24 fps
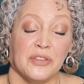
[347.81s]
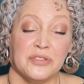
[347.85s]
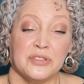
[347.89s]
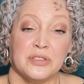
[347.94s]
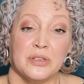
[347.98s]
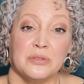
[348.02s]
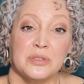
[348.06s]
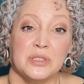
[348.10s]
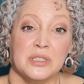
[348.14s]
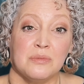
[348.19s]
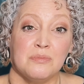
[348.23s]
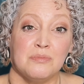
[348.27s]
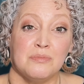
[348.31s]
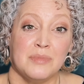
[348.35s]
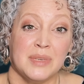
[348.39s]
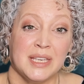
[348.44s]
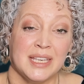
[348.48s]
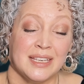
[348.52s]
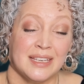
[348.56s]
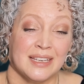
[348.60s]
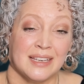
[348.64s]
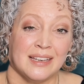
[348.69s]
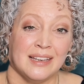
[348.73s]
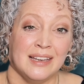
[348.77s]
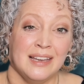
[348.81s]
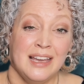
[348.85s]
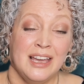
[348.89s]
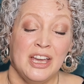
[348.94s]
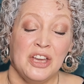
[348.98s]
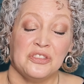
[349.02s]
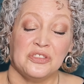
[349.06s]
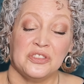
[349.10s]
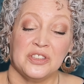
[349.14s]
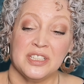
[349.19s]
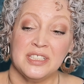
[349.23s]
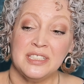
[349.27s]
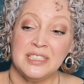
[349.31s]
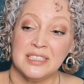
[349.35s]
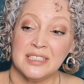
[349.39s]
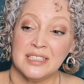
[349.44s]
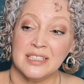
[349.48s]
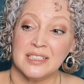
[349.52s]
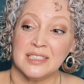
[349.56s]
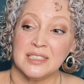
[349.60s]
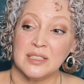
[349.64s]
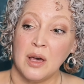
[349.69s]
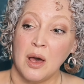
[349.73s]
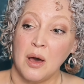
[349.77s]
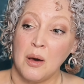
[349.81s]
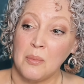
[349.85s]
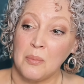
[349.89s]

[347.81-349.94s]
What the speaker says: So to me, this is